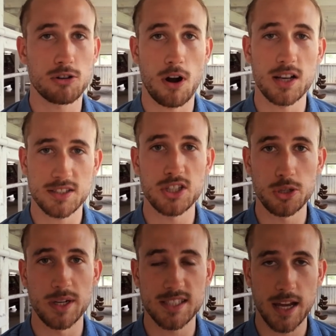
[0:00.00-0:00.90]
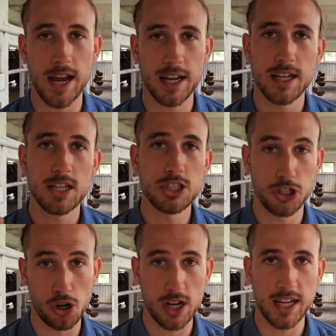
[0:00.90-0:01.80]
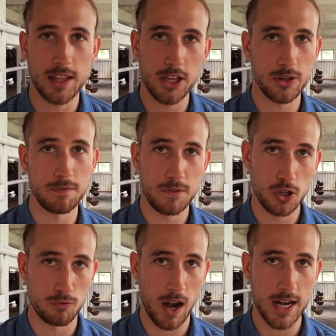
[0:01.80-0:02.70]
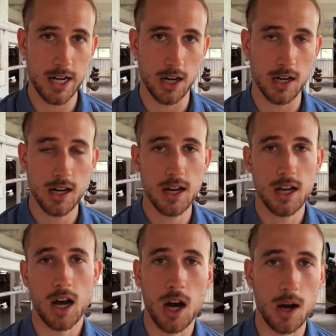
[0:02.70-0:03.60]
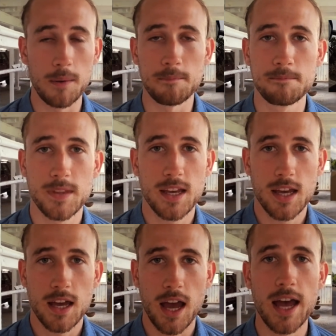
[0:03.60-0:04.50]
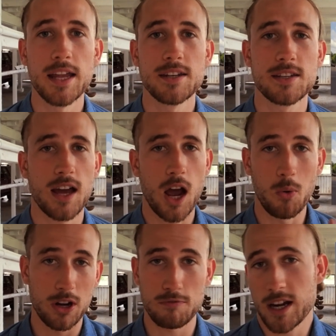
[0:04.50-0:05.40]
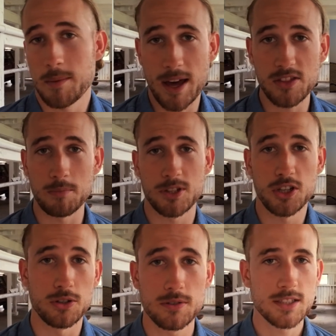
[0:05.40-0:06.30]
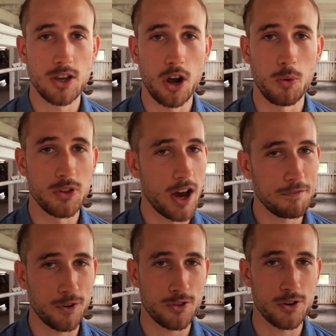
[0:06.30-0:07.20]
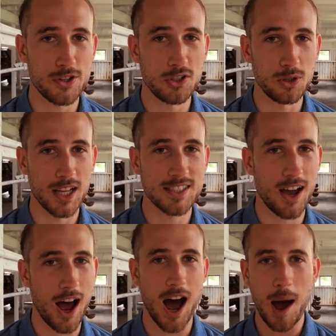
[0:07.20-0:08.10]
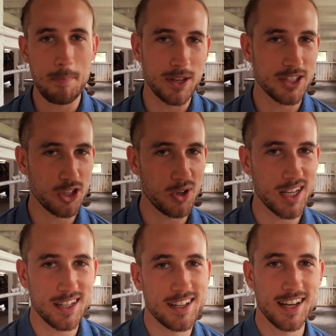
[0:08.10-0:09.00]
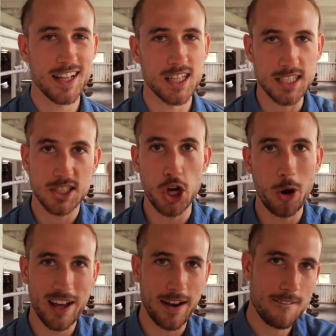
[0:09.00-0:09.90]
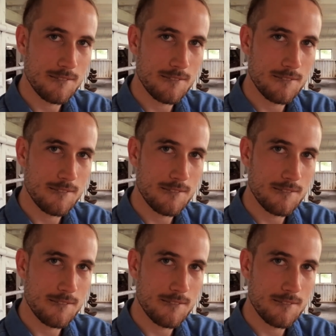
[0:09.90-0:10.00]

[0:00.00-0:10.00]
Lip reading: across the USA journey that you can view right here. And I want to recommend them to you. So without further ado, let's hop into it. Let's do it.